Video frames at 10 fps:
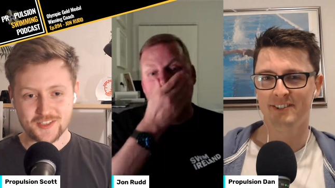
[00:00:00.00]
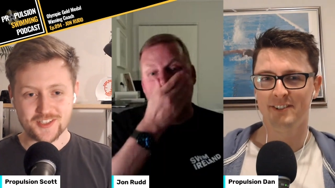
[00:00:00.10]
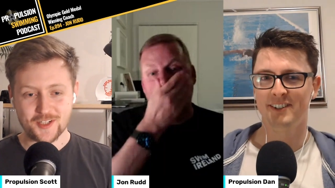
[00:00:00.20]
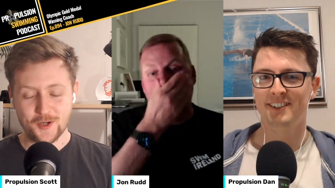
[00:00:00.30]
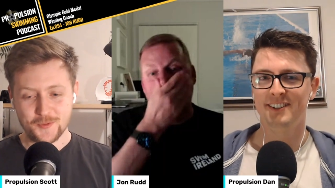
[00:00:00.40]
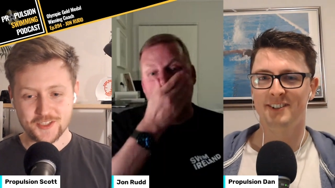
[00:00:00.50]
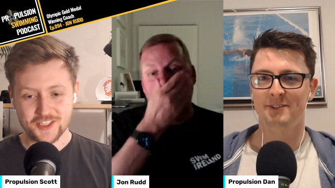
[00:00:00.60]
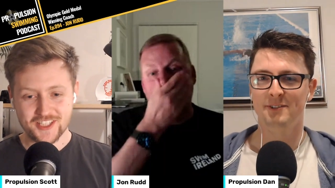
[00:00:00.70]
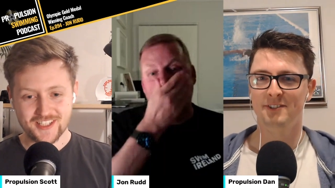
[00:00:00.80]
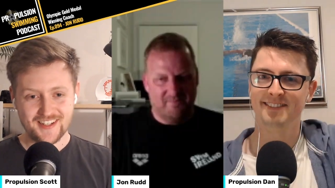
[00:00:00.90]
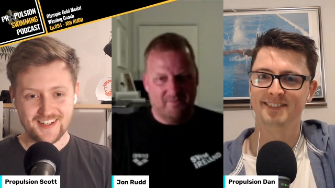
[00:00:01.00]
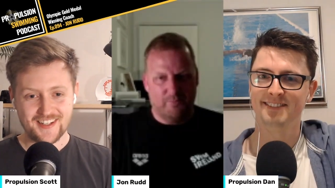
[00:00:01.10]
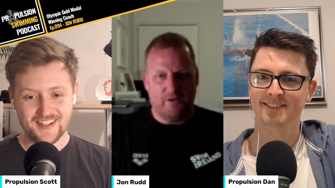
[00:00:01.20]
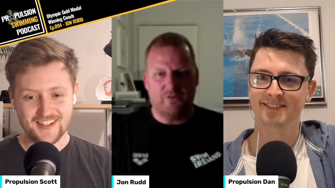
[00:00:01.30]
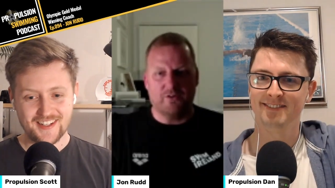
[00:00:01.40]
Speaker 1: to coach
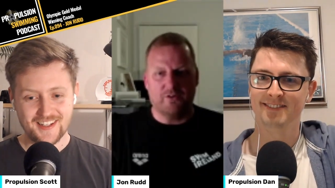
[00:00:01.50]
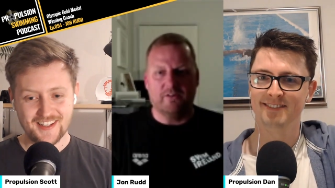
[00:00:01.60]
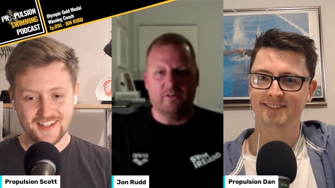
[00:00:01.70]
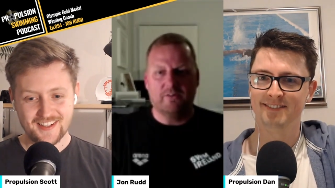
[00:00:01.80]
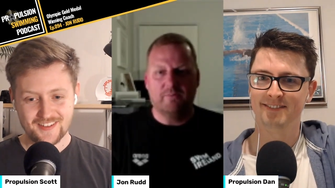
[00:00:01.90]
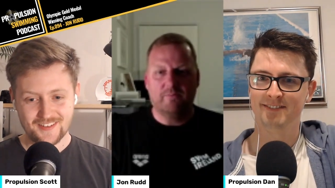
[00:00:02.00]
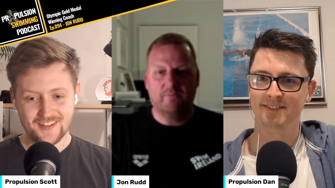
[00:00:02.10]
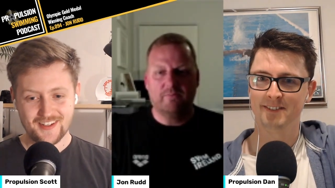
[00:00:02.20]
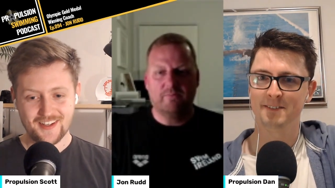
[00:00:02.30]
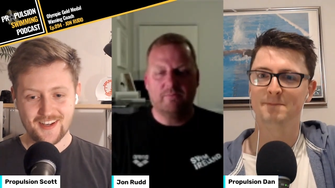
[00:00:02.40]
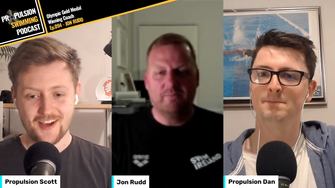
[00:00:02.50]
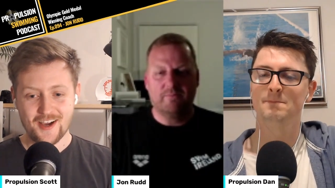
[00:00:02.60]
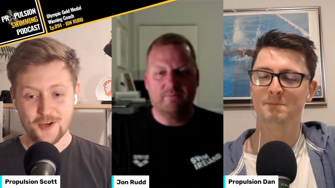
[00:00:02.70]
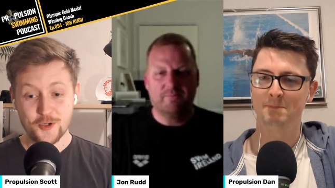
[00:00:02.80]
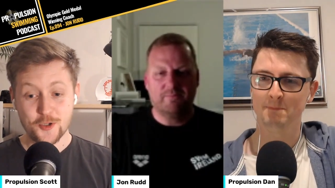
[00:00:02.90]
breaststroke
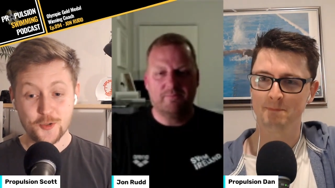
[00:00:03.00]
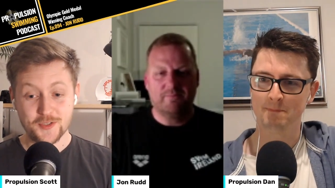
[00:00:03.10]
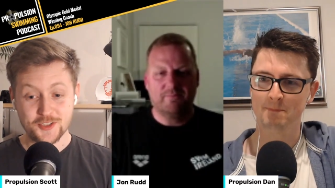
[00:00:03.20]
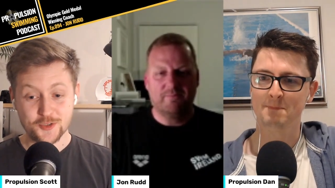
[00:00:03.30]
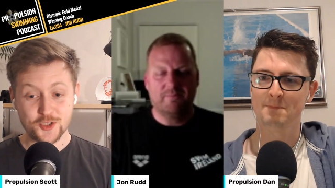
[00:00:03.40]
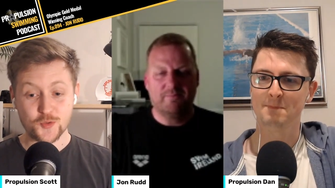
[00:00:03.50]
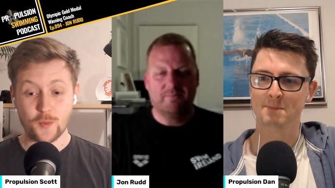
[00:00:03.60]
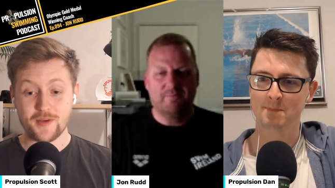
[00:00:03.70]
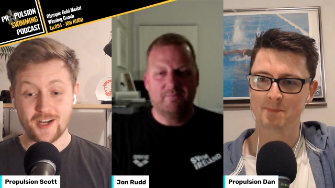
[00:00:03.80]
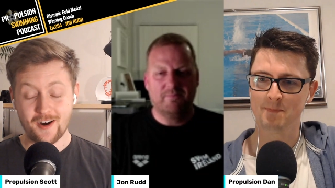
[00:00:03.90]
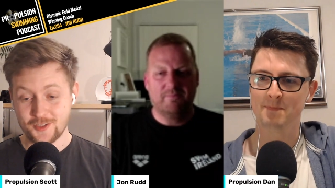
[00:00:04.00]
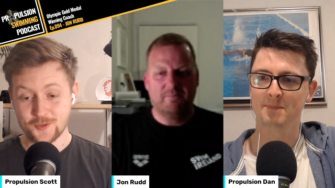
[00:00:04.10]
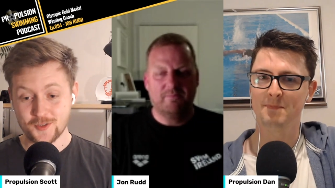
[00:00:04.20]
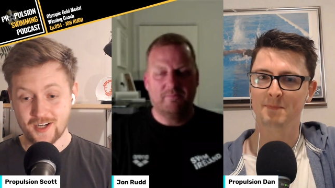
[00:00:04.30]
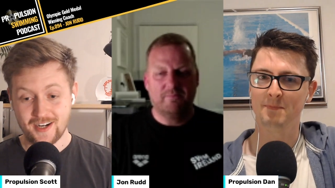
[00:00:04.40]
uh, who is your swimming
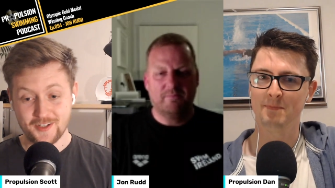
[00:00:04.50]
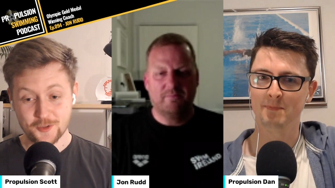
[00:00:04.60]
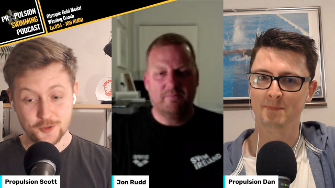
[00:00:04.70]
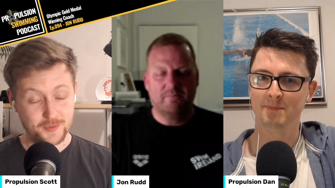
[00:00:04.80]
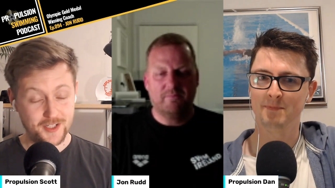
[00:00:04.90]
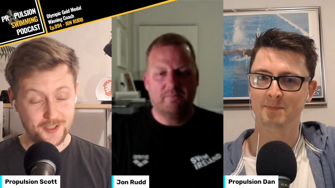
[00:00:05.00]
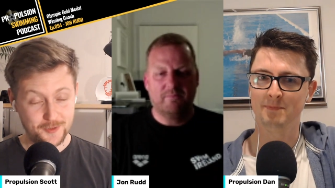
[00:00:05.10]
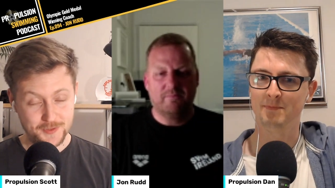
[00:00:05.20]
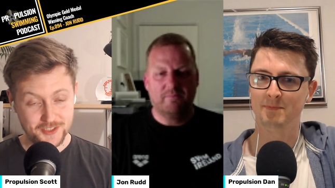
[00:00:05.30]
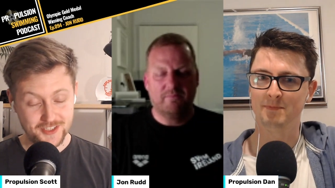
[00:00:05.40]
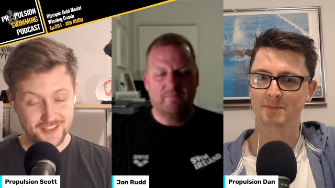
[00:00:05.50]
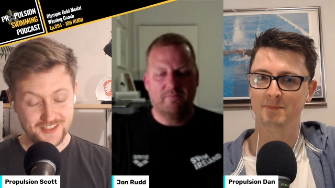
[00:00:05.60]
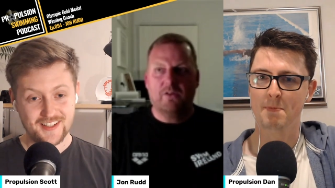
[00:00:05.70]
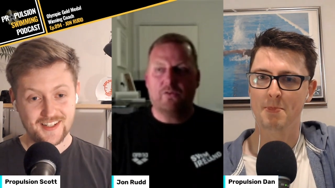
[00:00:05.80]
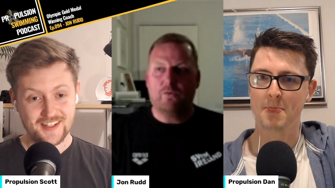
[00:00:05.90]
idol and it could be a coach
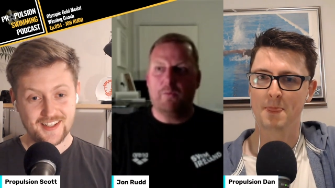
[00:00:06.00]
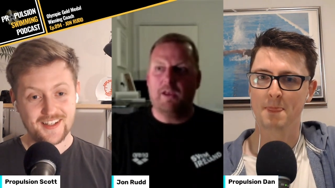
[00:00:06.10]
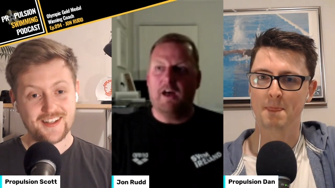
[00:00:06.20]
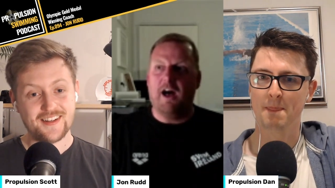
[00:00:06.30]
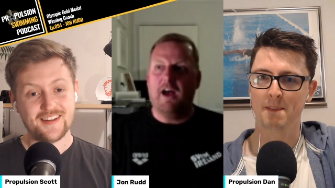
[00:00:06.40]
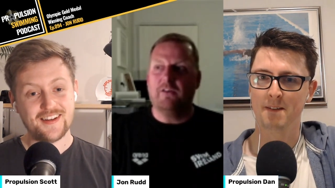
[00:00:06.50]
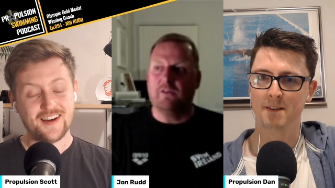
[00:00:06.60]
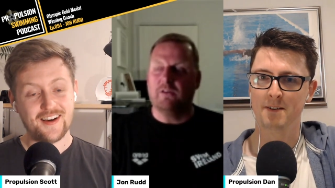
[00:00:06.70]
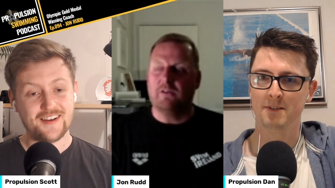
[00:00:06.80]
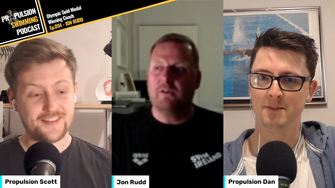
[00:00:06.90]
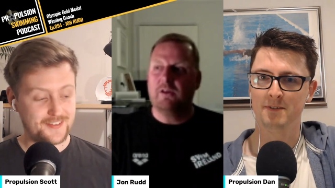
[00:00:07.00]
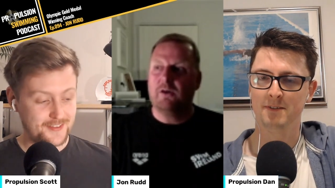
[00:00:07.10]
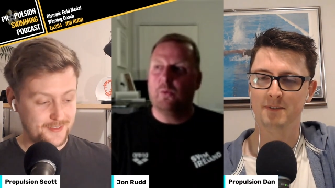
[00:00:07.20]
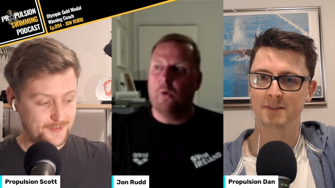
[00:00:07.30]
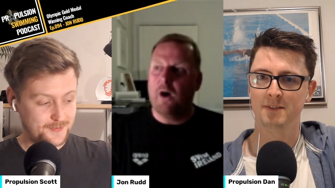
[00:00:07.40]
Speaker 2: swimming idol
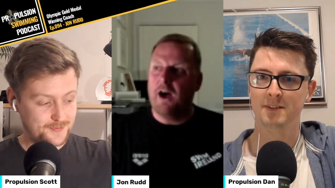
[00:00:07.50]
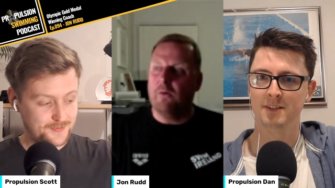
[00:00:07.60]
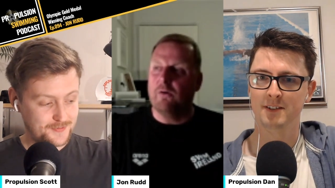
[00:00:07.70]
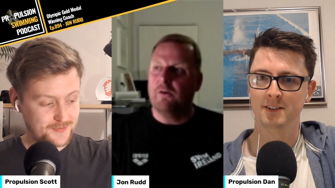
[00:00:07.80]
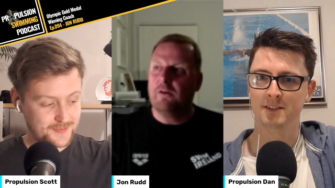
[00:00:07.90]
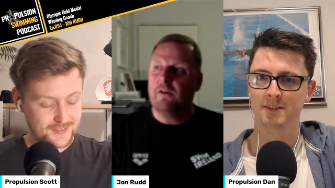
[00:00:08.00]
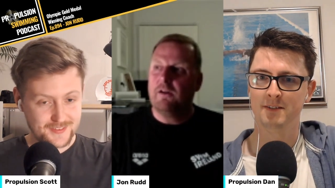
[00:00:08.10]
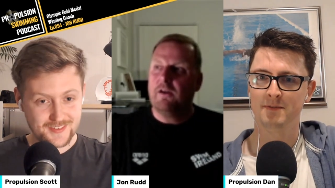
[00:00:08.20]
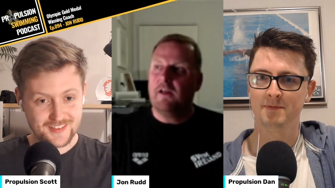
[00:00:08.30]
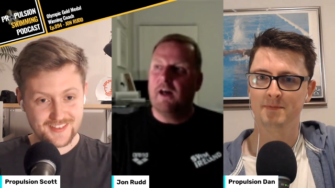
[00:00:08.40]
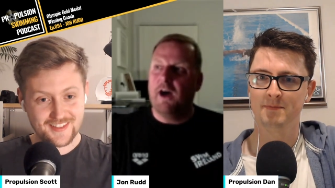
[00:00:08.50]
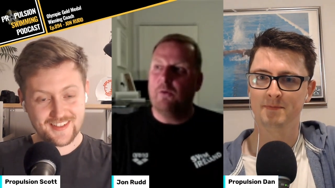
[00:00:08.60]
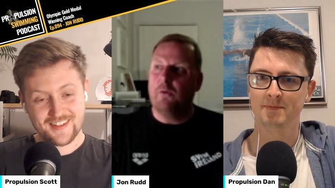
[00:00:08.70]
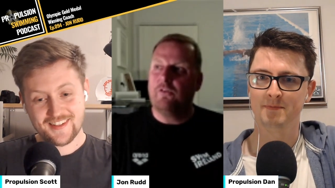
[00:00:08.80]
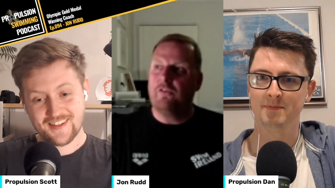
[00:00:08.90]
wow i
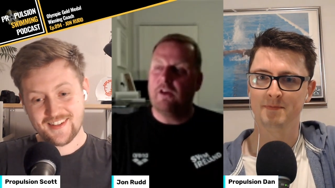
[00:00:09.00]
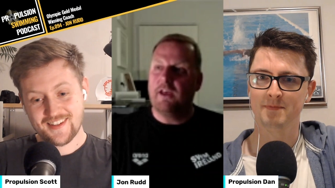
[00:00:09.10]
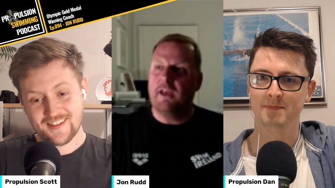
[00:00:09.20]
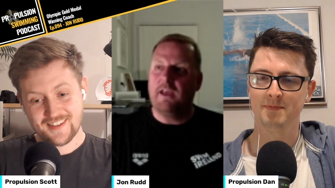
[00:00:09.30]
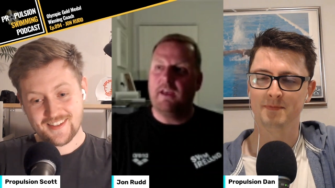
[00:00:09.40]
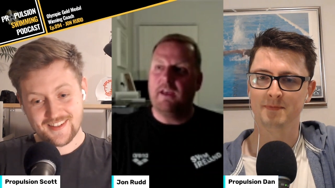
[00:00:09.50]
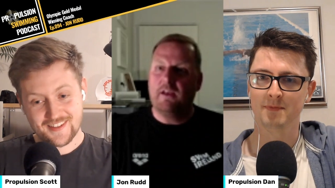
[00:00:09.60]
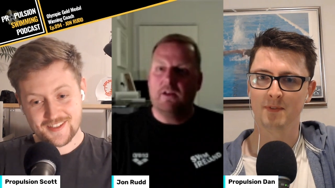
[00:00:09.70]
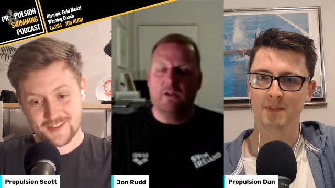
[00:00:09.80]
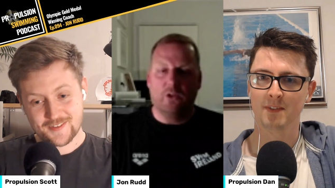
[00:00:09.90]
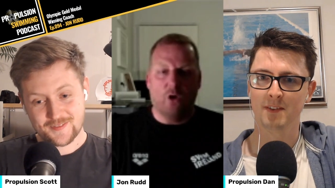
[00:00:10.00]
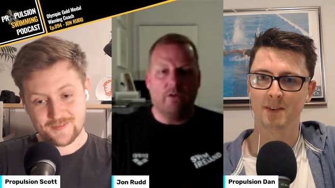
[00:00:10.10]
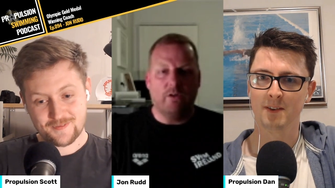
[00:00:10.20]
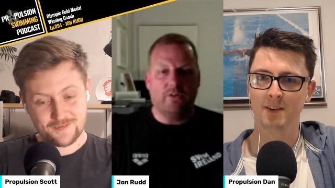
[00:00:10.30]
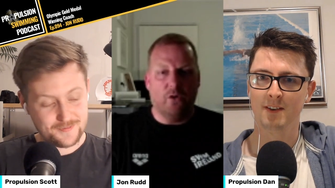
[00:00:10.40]
would say
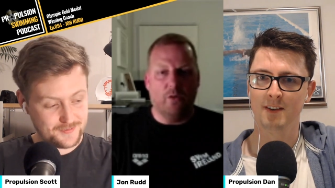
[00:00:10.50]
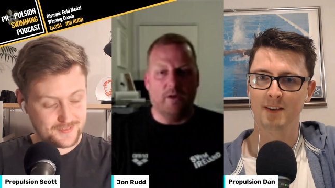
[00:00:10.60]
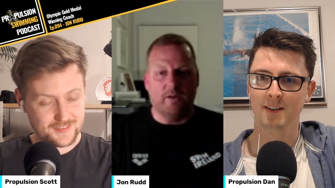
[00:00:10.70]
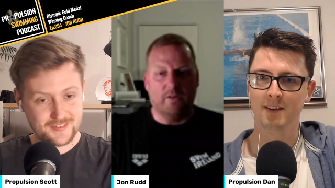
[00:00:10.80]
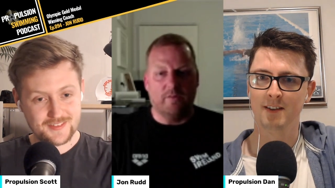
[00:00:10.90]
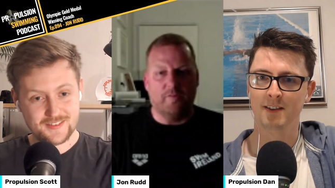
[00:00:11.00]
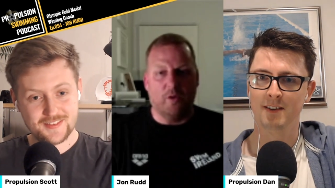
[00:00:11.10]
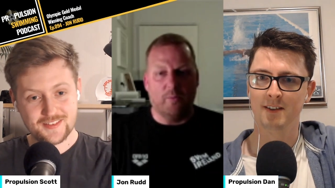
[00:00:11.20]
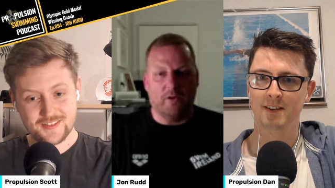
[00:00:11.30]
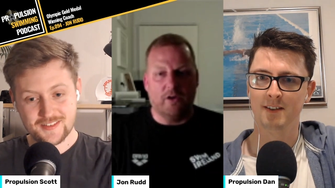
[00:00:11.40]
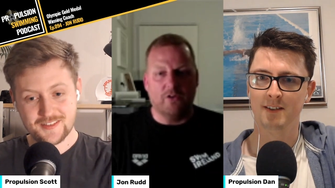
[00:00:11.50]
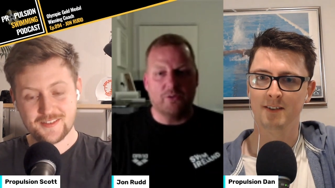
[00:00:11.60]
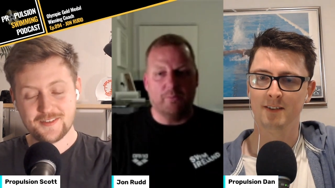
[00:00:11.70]
Laurie Dormer, the former coach